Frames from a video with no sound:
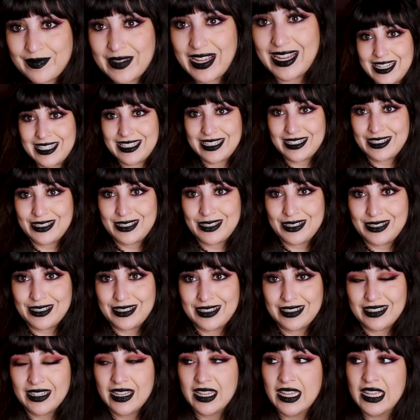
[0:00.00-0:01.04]
I did
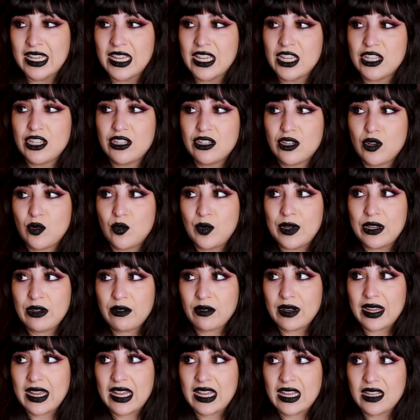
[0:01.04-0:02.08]
good. You know, we
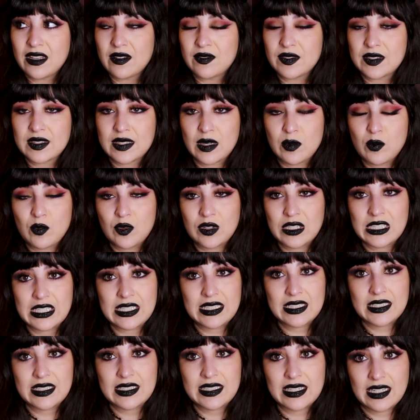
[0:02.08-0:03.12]
don't have
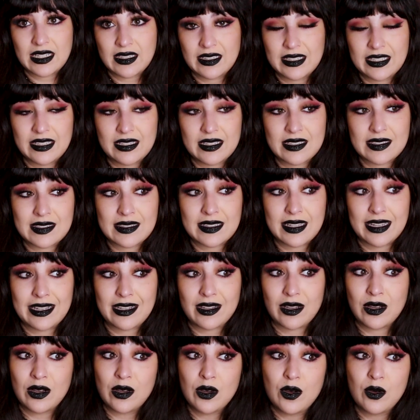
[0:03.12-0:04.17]
someone telling us
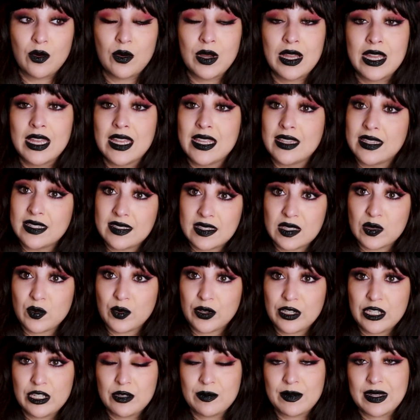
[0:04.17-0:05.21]
like, oh, this is
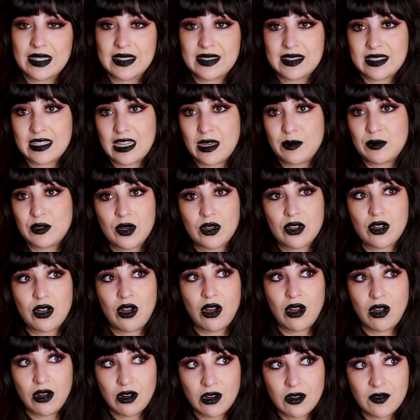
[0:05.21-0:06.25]
where you messed up. We're
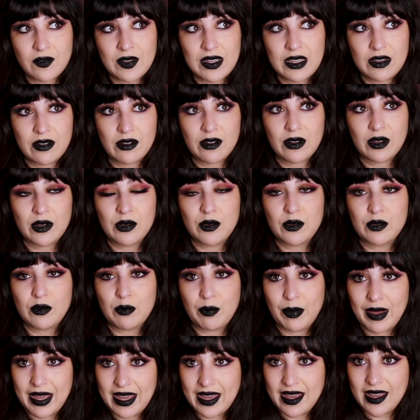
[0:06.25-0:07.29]
carving our
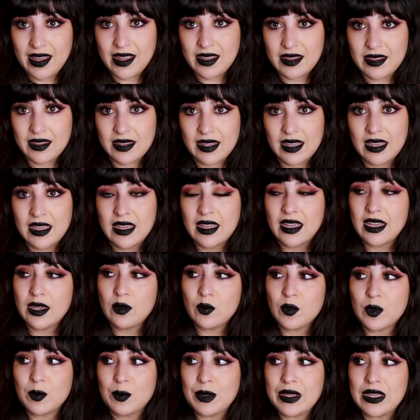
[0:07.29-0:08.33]
own path
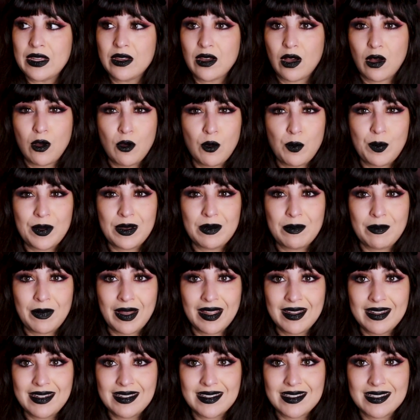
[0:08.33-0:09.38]
and we're being
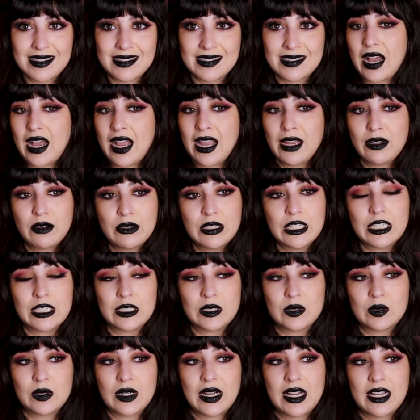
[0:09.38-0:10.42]
open-minded. I don't
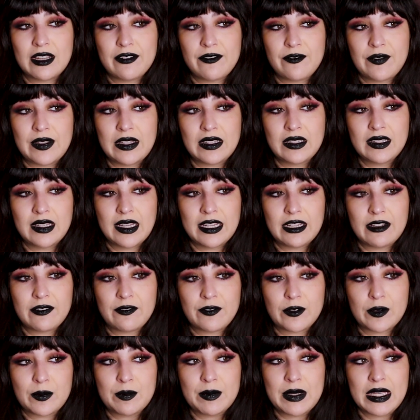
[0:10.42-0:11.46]
know. I feel like
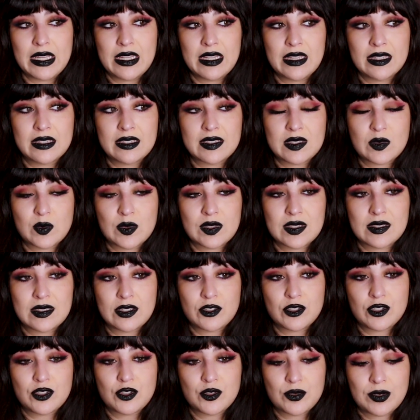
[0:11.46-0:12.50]
for me, this was
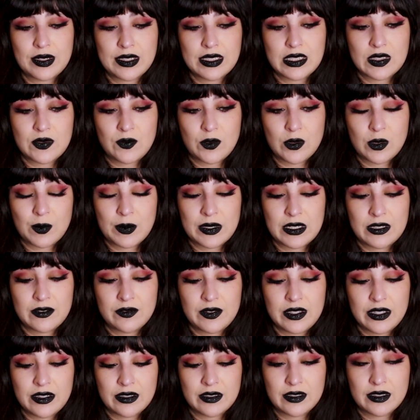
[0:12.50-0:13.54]
such a
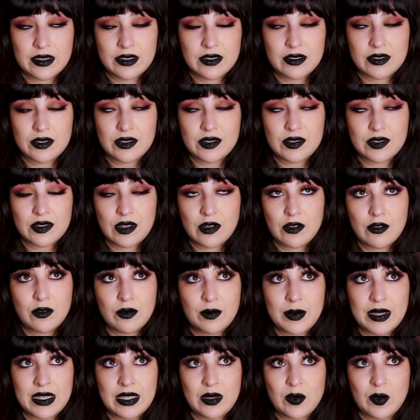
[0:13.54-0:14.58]
transformative year in so
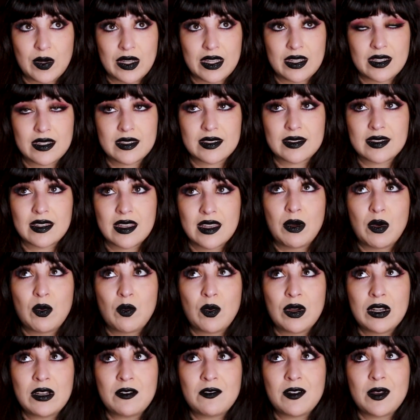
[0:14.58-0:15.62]
many ways. But
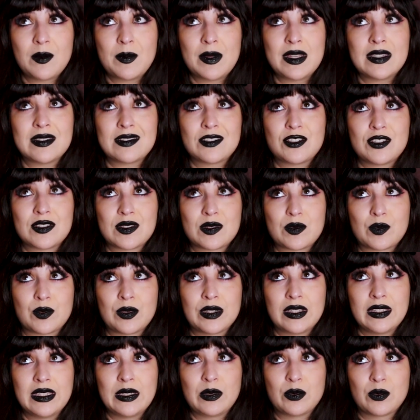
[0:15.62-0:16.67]
one of them is just
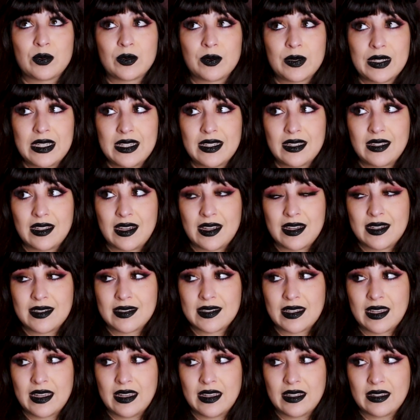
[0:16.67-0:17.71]
really
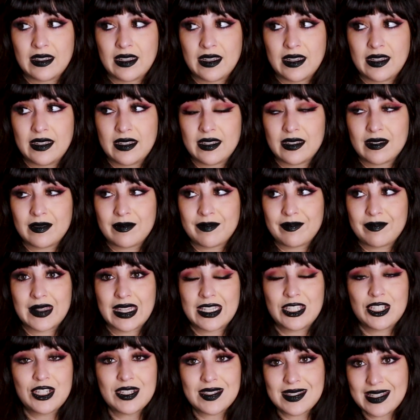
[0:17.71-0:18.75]
realizing like,
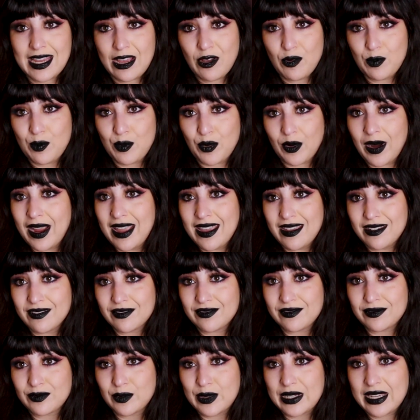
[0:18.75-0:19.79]
just how
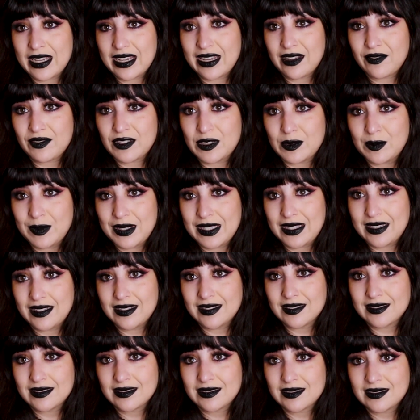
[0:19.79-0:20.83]
brave we have to
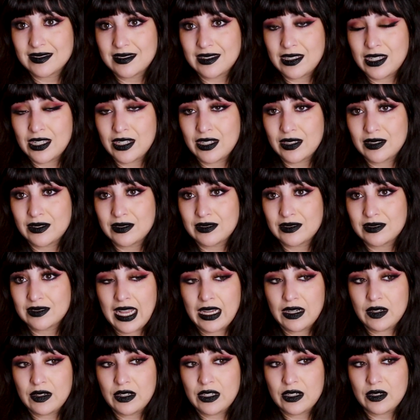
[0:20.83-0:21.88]
be, you know?
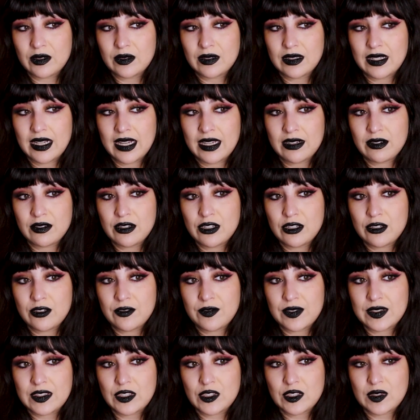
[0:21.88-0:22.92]
I don't know. I don't know
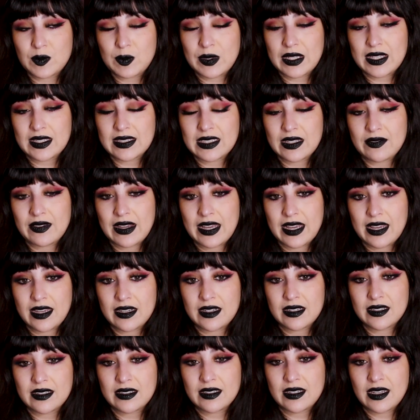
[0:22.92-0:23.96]
if it's just because I've had
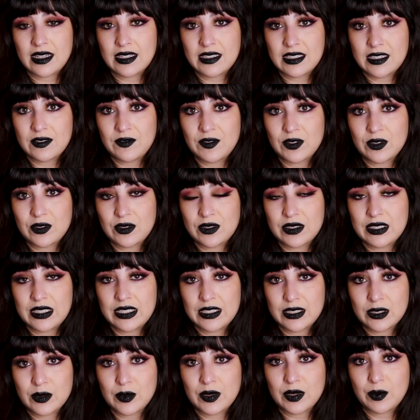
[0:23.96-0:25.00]
a difficult
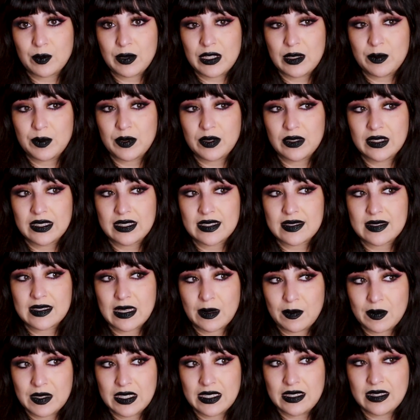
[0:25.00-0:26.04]
year with people
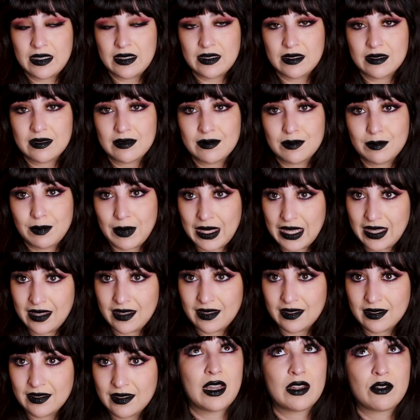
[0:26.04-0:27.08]
accepting
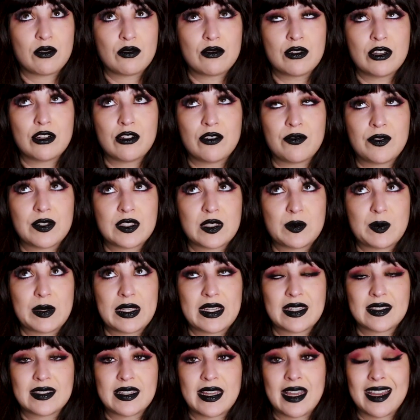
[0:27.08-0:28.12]
me. I don't know if it's
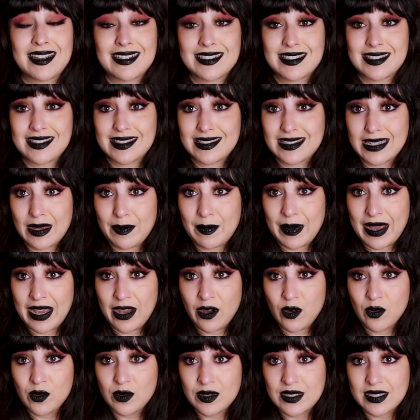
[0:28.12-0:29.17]
because I had to step
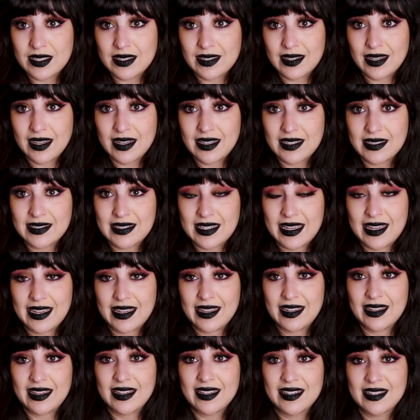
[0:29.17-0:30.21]
out as
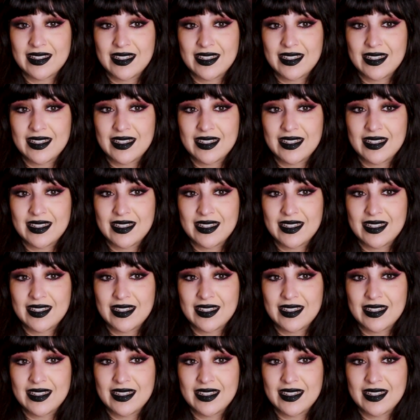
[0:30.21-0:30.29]
a